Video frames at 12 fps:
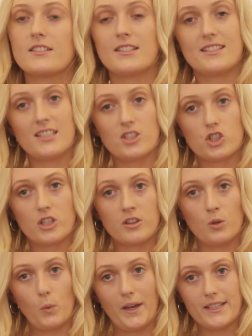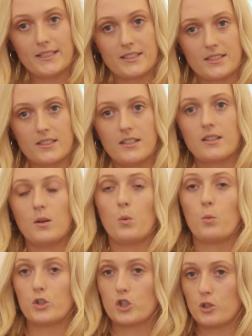to cinch in the waist,
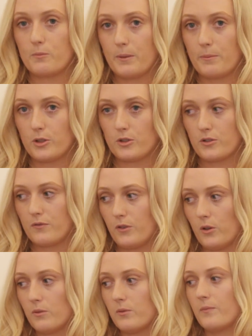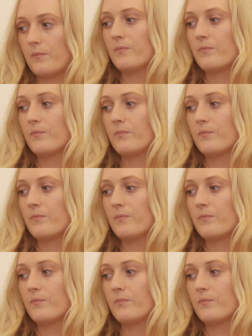which would be beautiful.